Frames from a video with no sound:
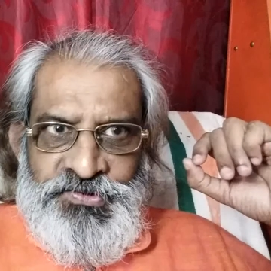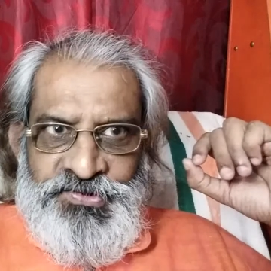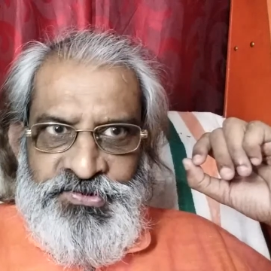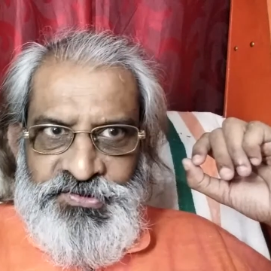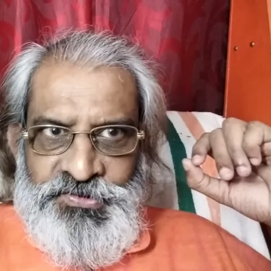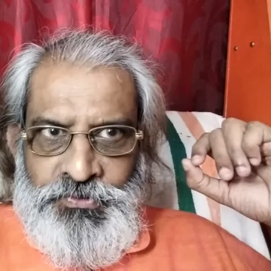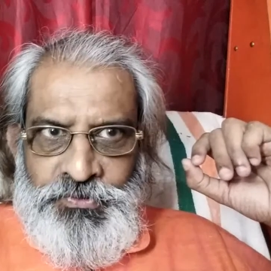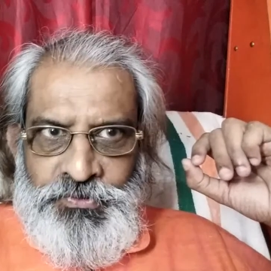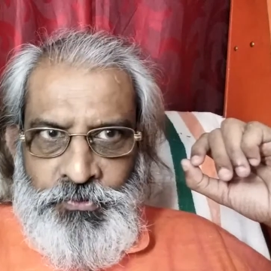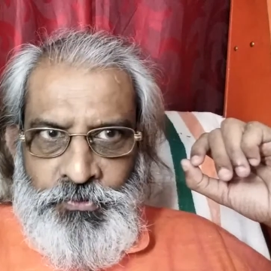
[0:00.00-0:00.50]

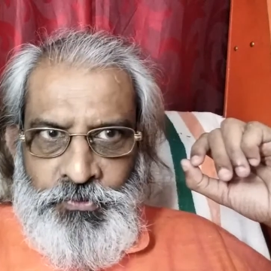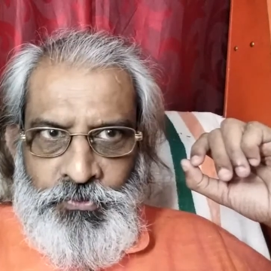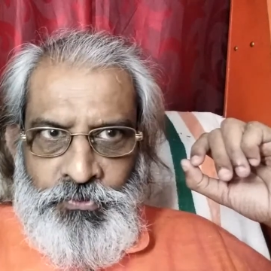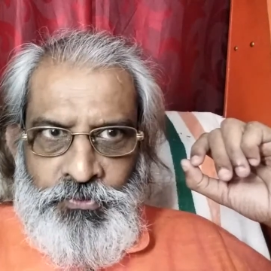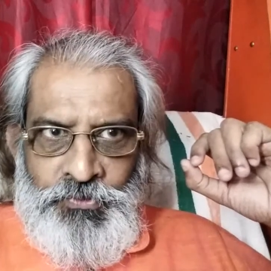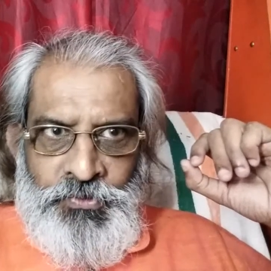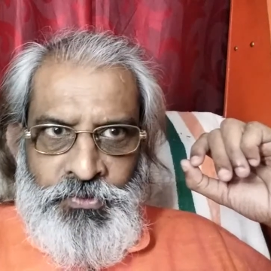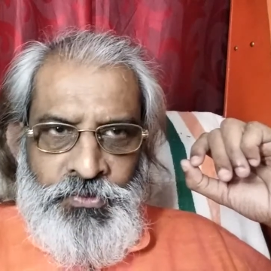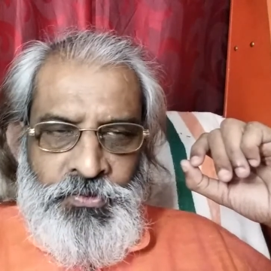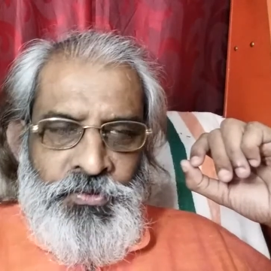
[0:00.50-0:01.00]
zero,
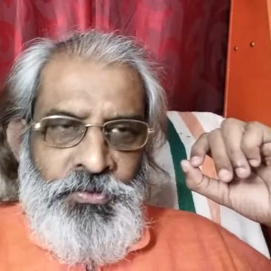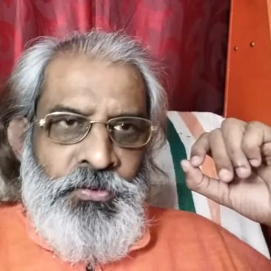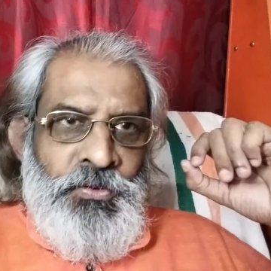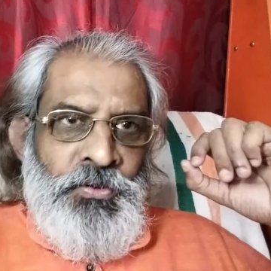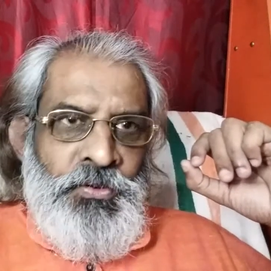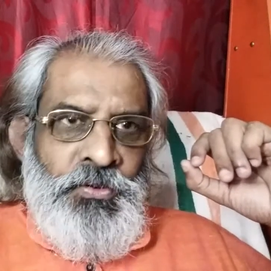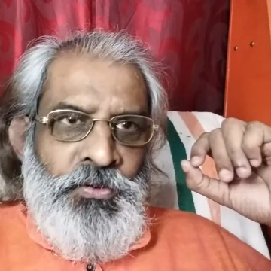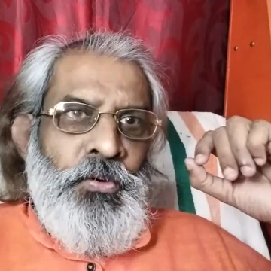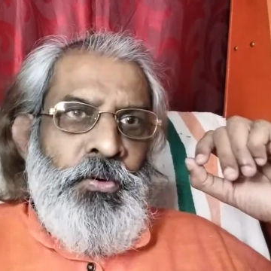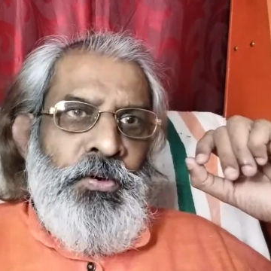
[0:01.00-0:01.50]

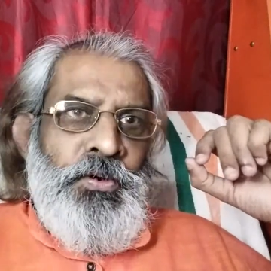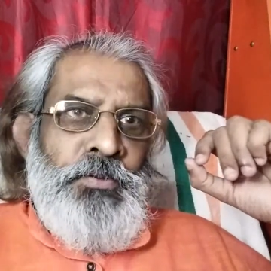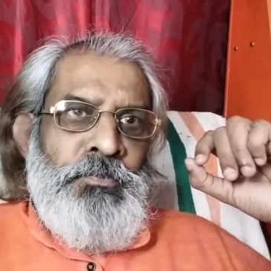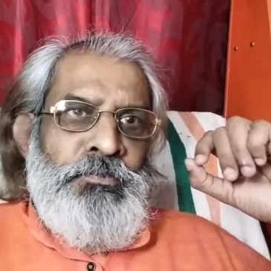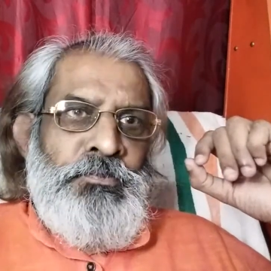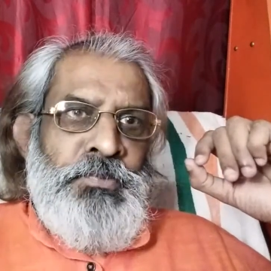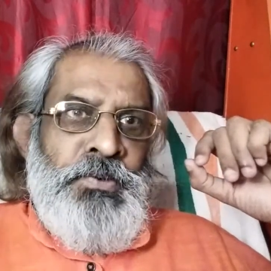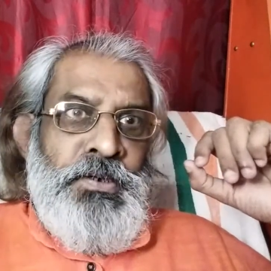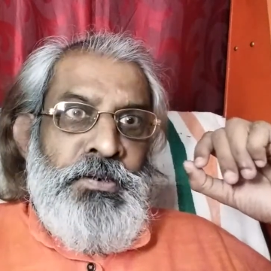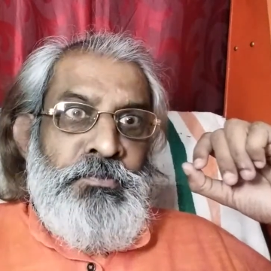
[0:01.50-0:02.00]
called the
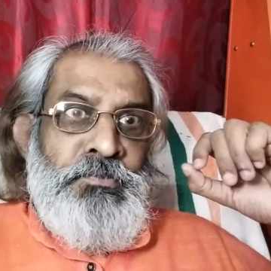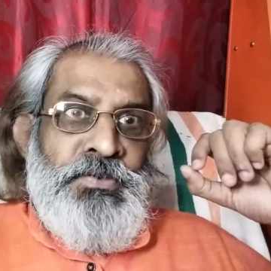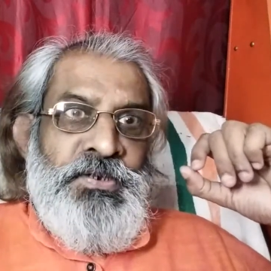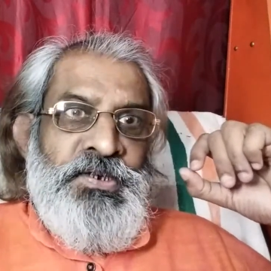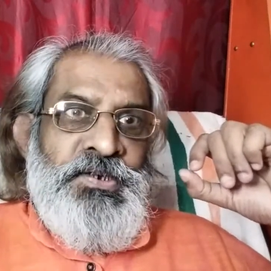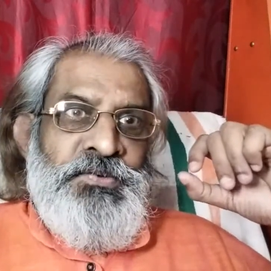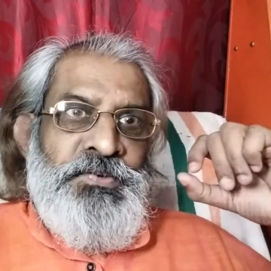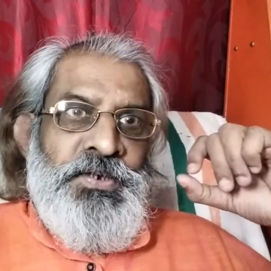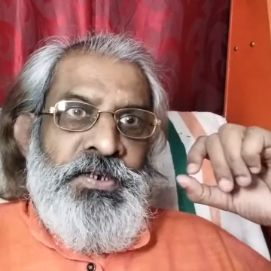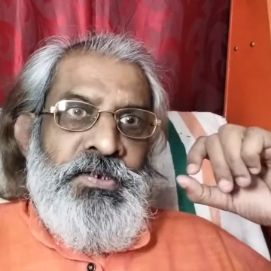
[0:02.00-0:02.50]

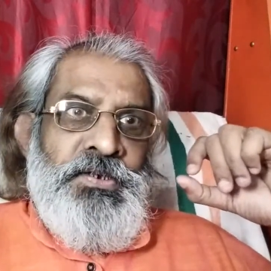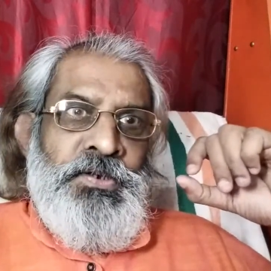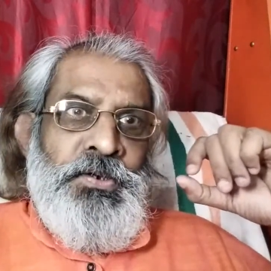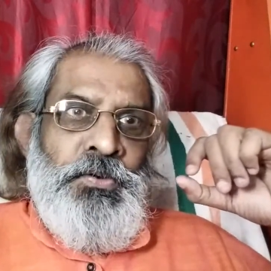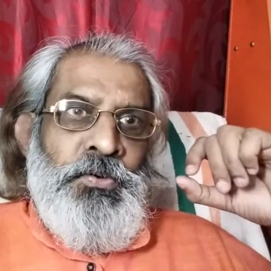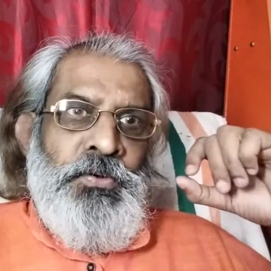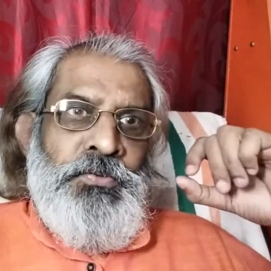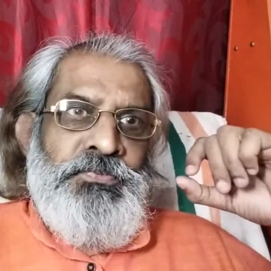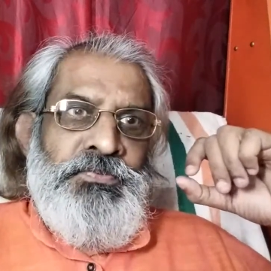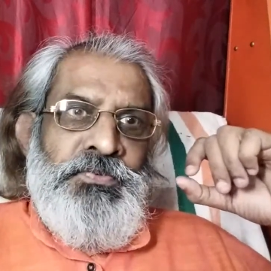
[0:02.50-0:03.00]
permittivity
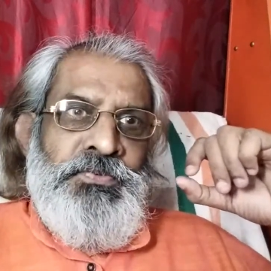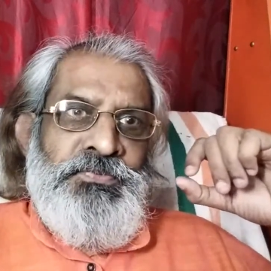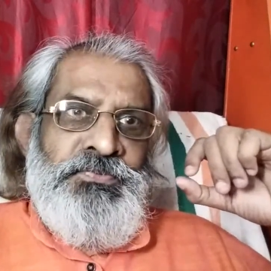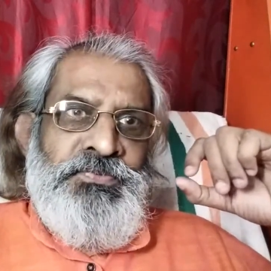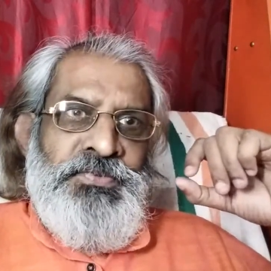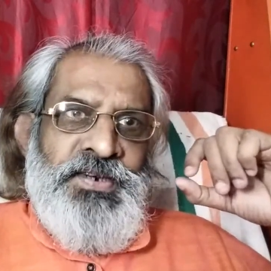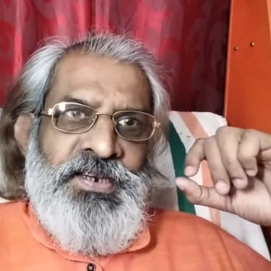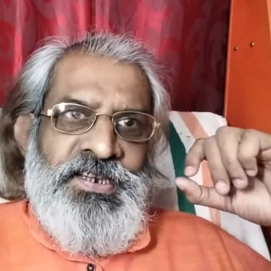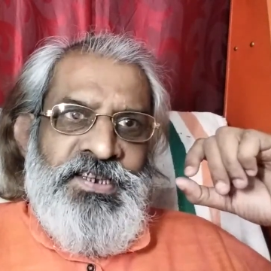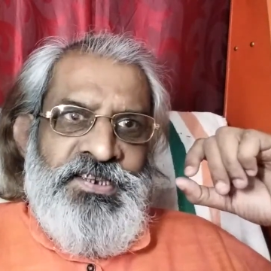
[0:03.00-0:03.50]
of
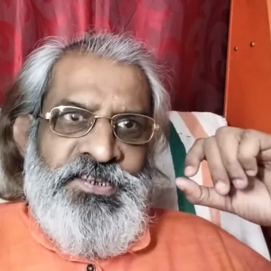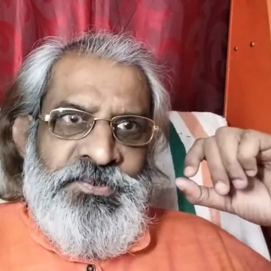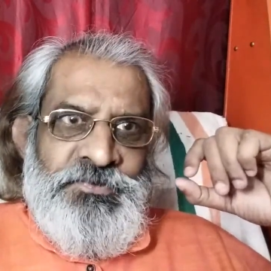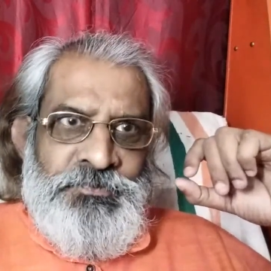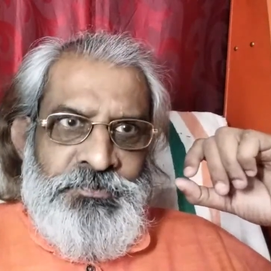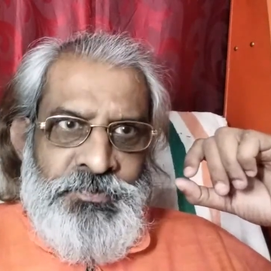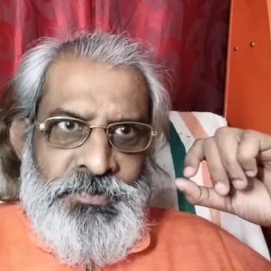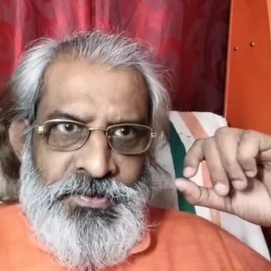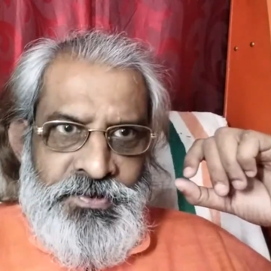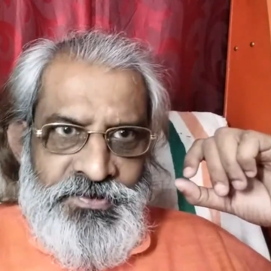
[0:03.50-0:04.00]
free
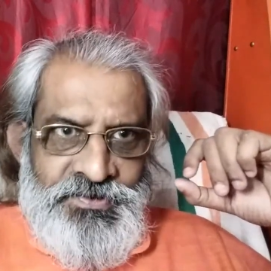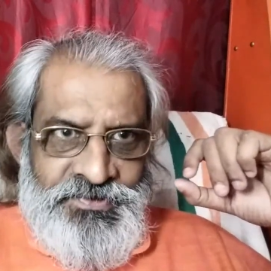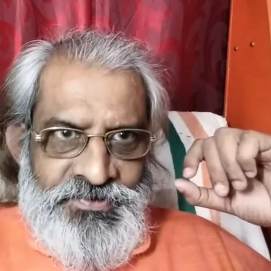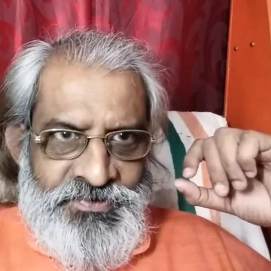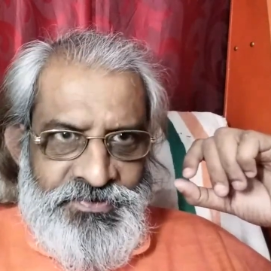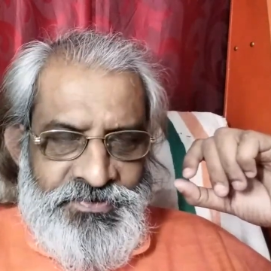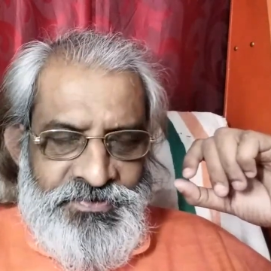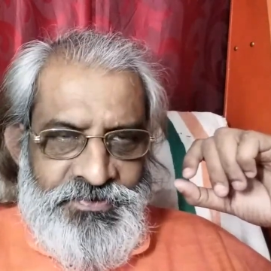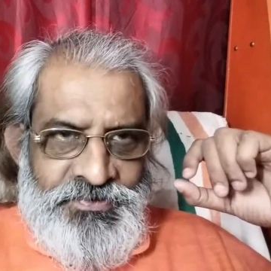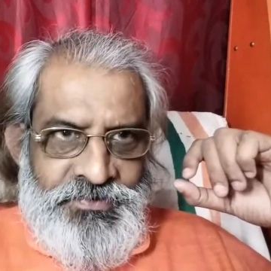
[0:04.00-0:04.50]

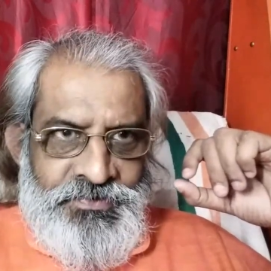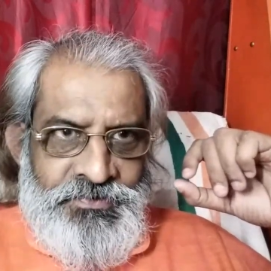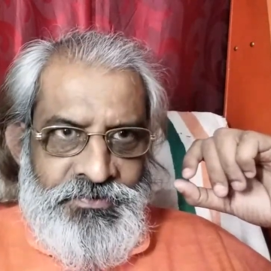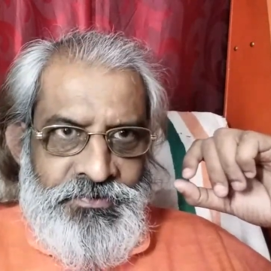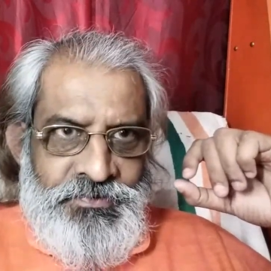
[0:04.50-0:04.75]
space.